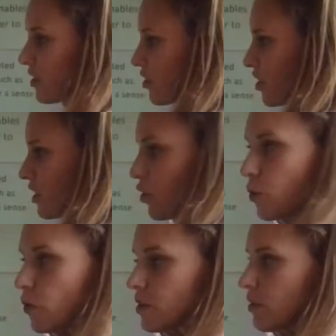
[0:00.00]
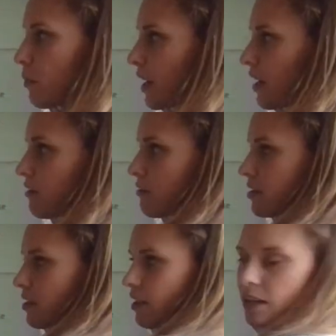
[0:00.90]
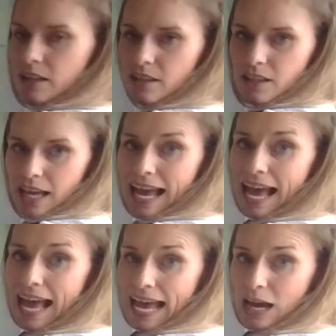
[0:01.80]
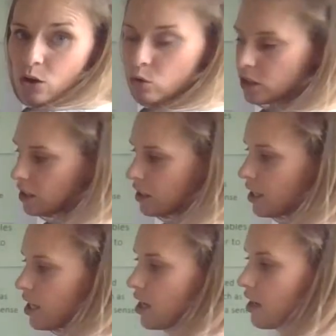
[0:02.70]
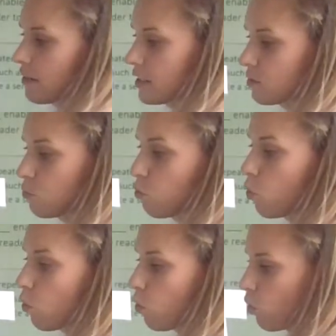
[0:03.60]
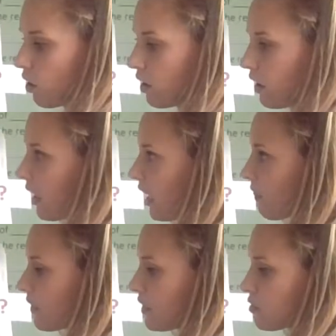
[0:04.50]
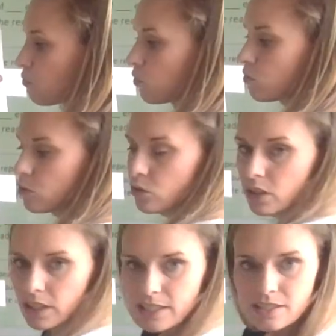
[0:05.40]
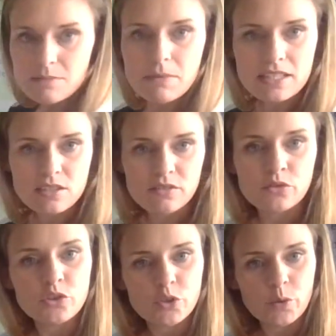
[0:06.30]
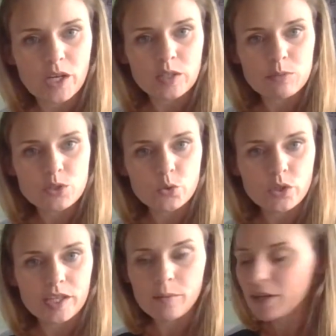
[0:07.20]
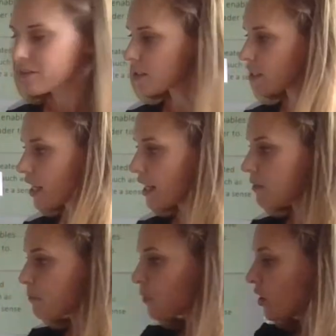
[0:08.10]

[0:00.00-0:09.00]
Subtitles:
She talks about how this wall, and this wall is the metaphor that we're going to be talking about today.